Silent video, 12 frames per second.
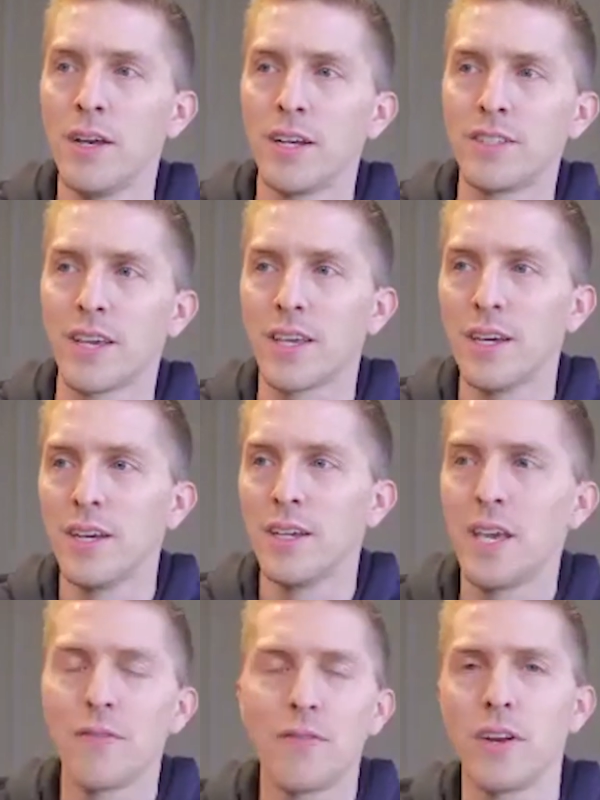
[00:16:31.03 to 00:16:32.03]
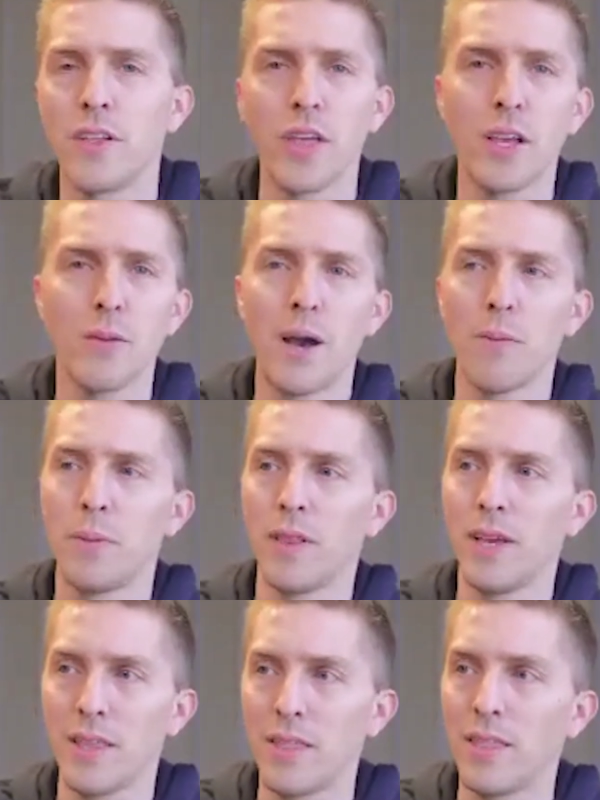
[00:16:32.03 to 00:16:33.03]
It's like, yeah, fun to think about, but
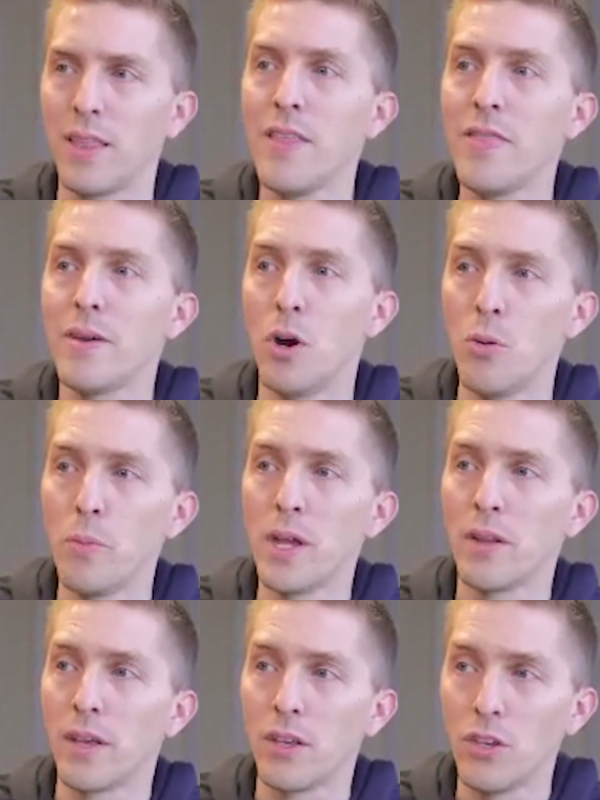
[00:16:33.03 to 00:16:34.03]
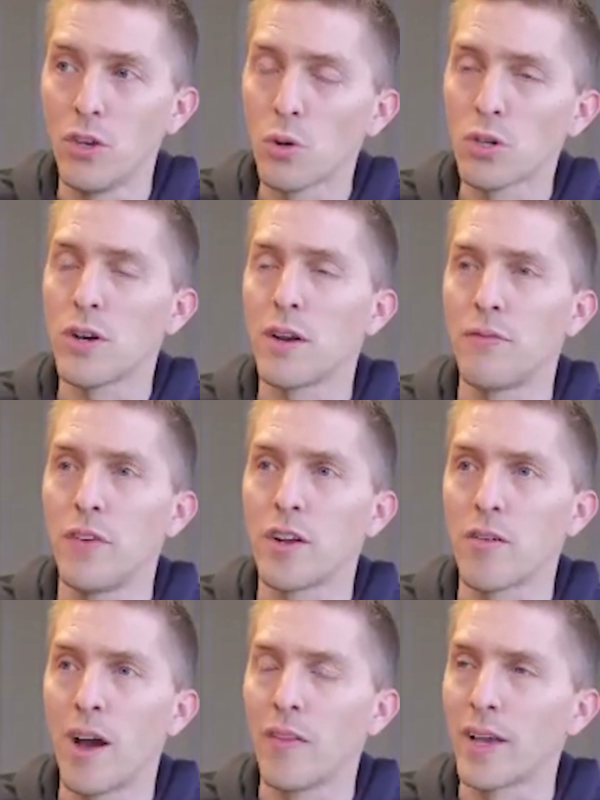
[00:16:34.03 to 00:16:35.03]
like in the moment, like you were trying to
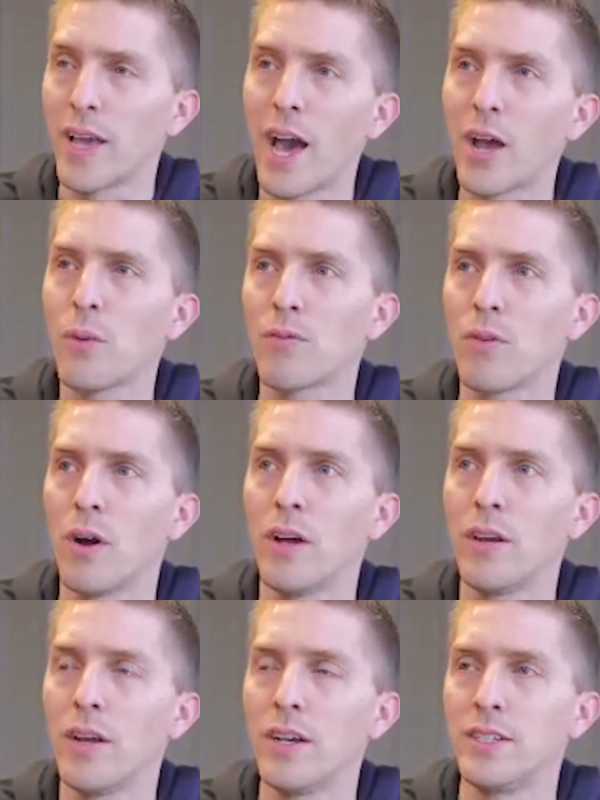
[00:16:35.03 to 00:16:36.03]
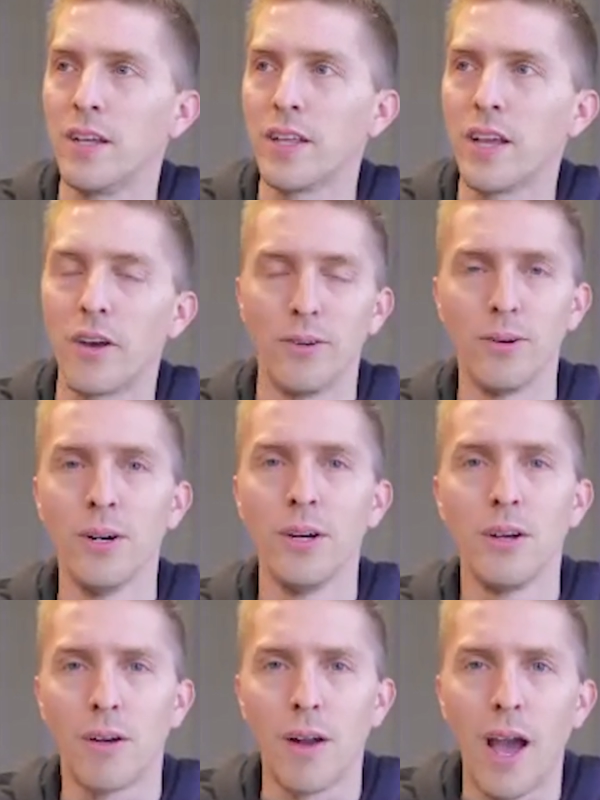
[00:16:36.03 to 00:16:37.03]
figure out like, how do I run a daily huddle?
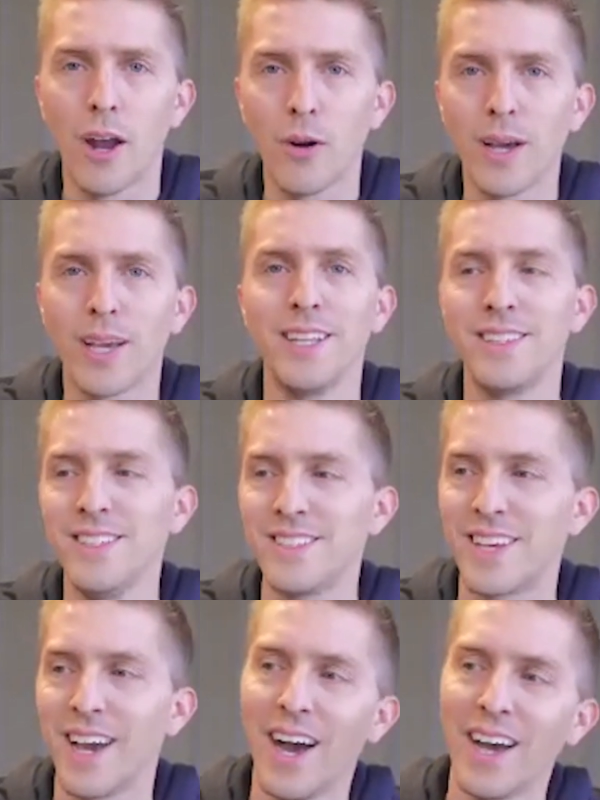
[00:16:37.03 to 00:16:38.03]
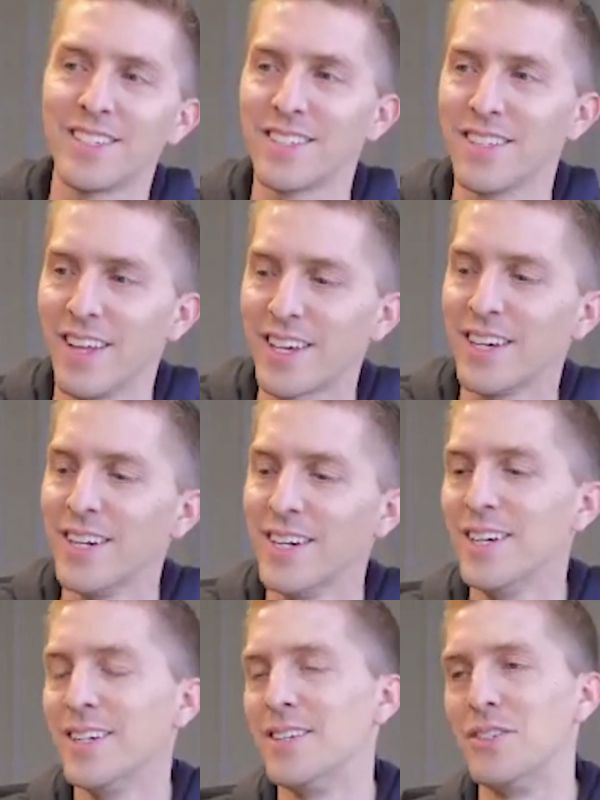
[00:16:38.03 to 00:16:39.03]
Or how do I get these guys to like
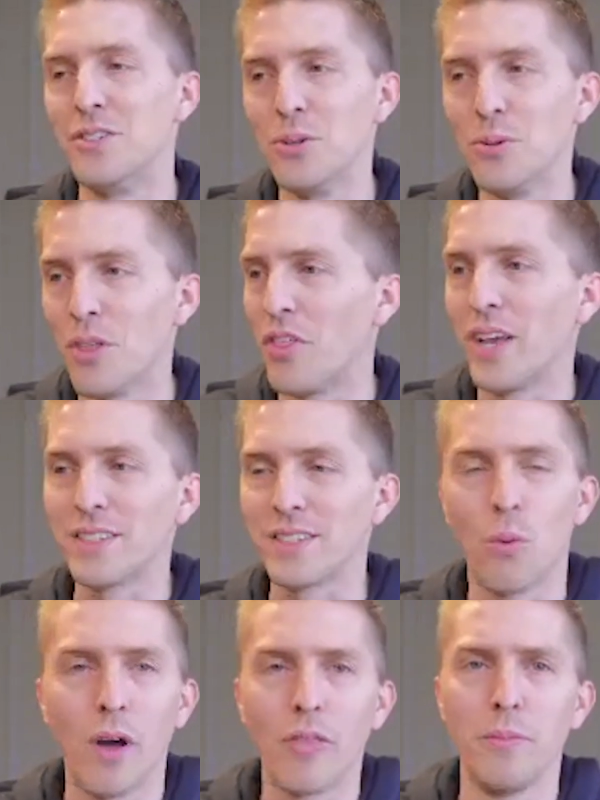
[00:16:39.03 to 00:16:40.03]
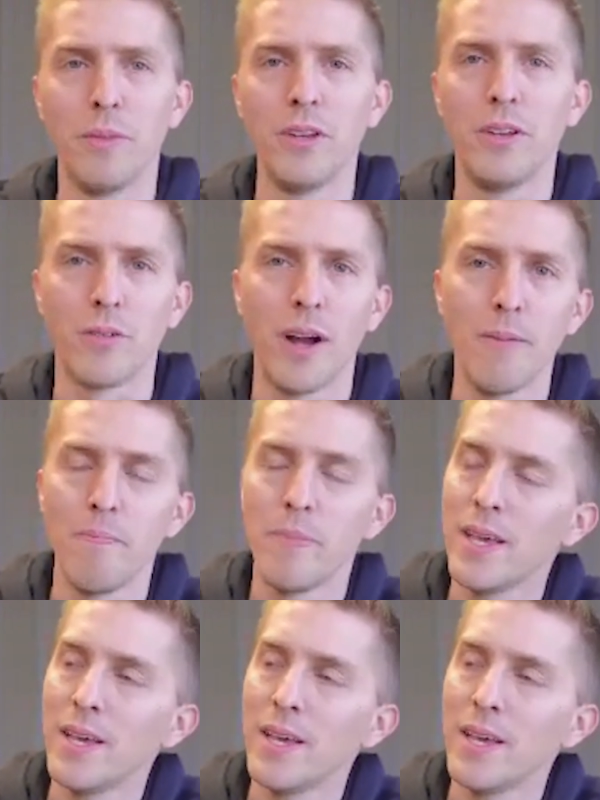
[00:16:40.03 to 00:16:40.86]
do the things I want them to do, right?